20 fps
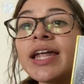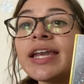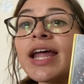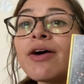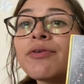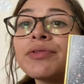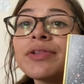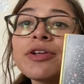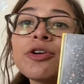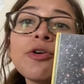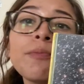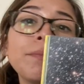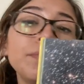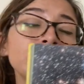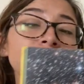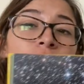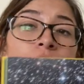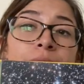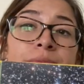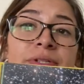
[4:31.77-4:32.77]
Now, little
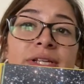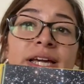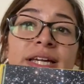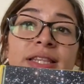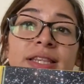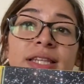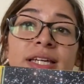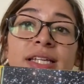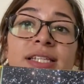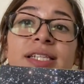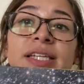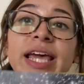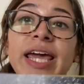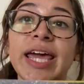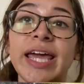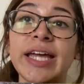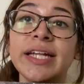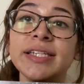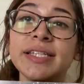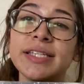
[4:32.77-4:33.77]
blurbs like this
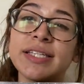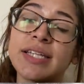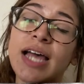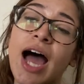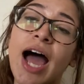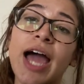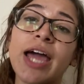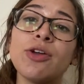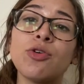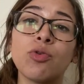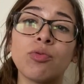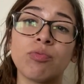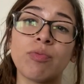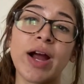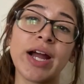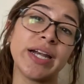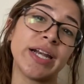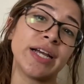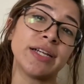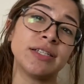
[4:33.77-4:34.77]
inside or
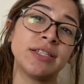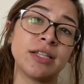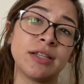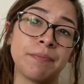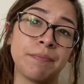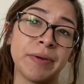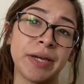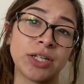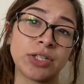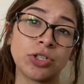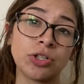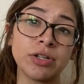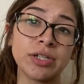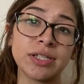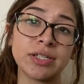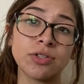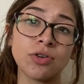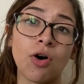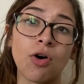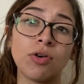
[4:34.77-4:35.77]
right next to the picture
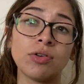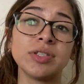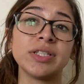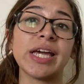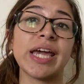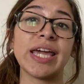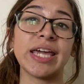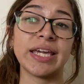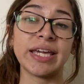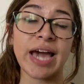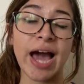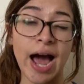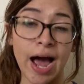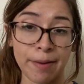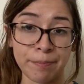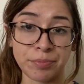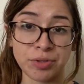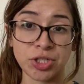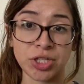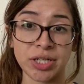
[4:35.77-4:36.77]
is called a
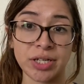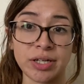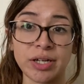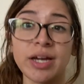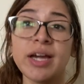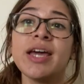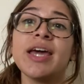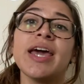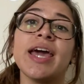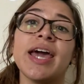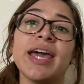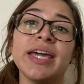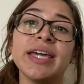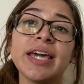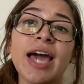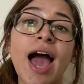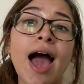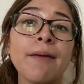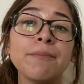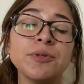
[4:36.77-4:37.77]
caption. A
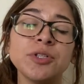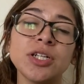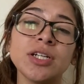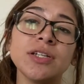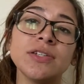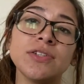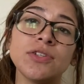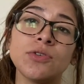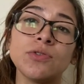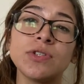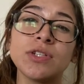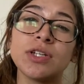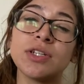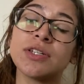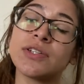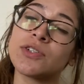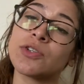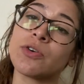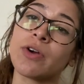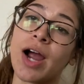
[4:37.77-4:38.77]
caption is used to
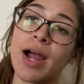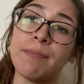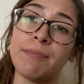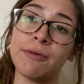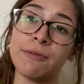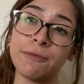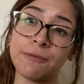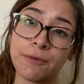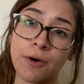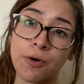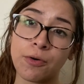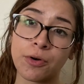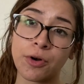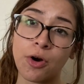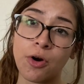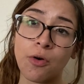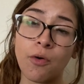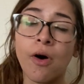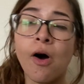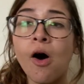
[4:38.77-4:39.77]
describe a
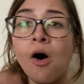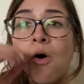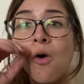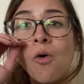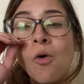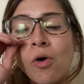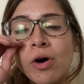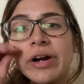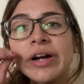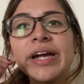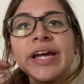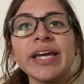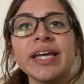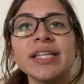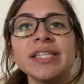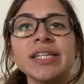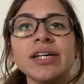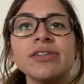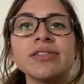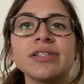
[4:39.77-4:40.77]
photo, or it
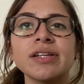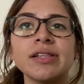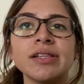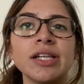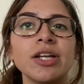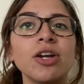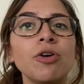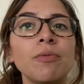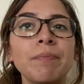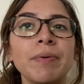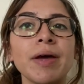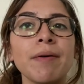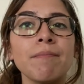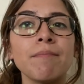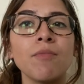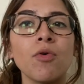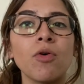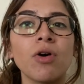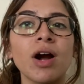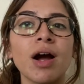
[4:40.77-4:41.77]
can tell us a little bit
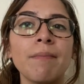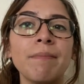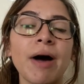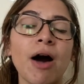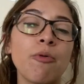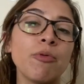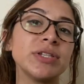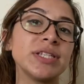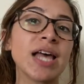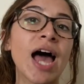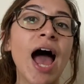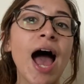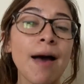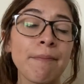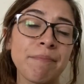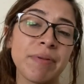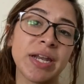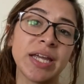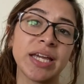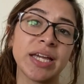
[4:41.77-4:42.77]
more about what's
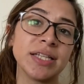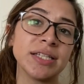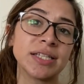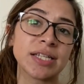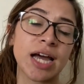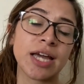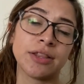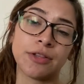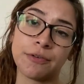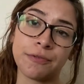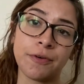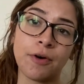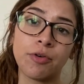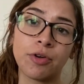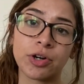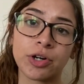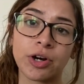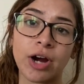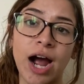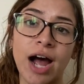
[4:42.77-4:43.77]
happening inside the
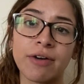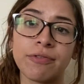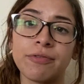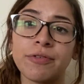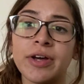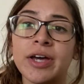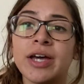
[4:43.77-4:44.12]
photograph.